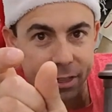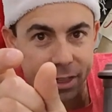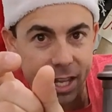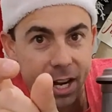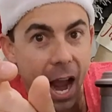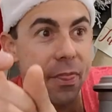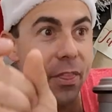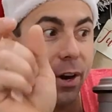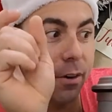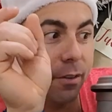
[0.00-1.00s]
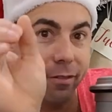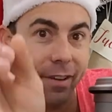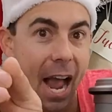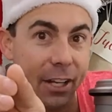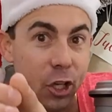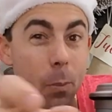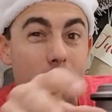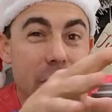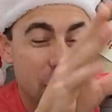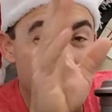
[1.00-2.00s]
thin and they're vacuum
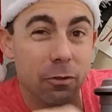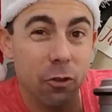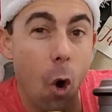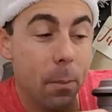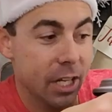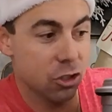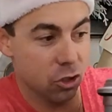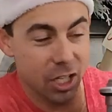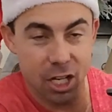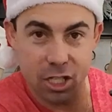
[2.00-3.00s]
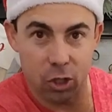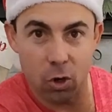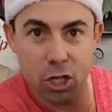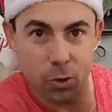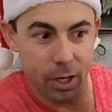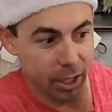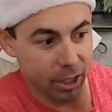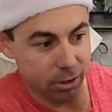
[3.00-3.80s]
with some foam in there so that it doesn't crush or anything,